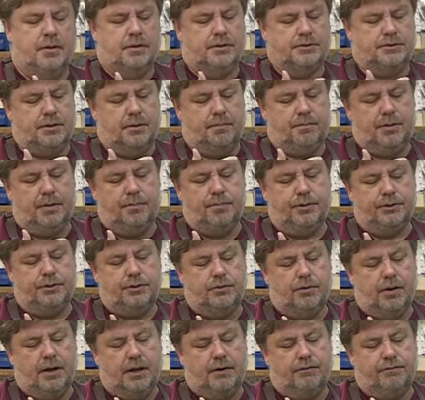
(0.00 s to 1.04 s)
Some people
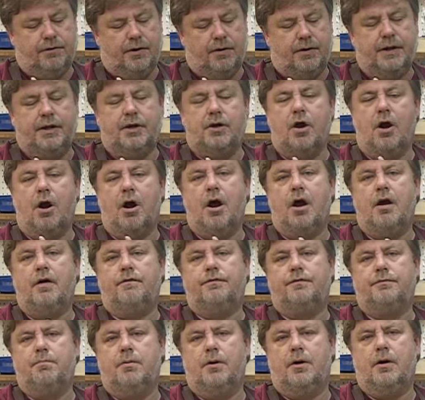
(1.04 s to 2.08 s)
do a very
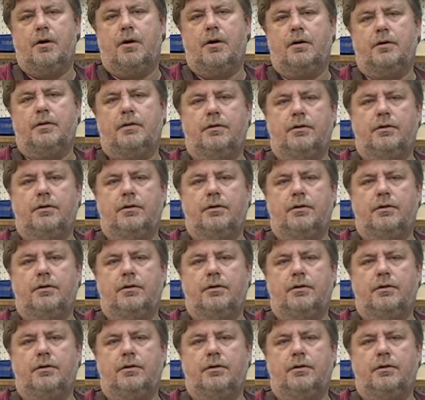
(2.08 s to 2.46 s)
carved bird,